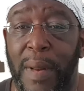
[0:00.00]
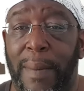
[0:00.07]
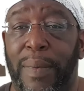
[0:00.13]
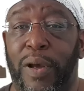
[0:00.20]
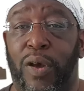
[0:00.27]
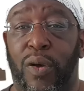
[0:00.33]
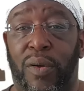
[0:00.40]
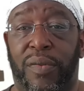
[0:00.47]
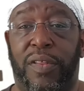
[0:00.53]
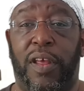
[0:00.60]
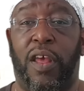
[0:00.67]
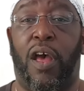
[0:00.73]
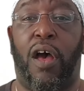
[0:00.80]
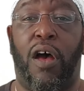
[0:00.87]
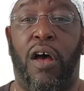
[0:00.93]
because
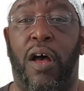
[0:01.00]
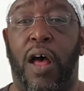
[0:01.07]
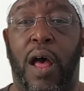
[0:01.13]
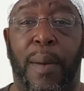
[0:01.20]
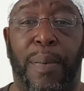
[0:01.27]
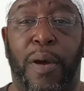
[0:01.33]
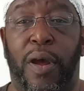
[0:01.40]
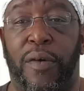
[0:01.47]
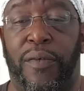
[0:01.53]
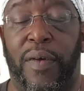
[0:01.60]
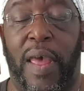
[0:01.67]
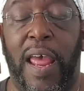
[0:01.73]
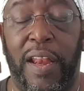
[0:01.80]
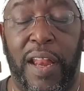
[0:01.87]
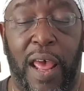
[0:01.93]
they are perfect,
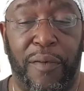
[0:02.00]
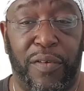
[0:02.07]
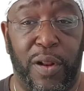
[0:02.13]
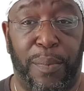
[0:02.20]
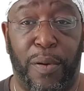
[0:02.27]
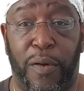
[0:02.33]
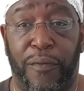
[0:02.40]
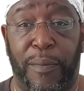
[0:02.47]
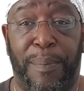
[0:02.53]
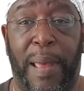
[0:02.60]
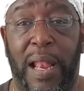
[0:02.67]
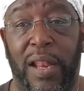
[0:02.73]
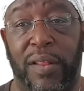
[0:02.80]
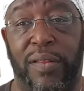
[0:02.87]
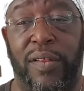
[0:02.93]
and having a perfect
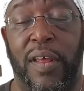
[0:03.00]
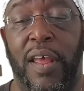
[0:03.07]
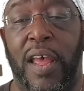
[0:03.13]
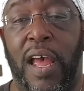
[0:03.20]
balance,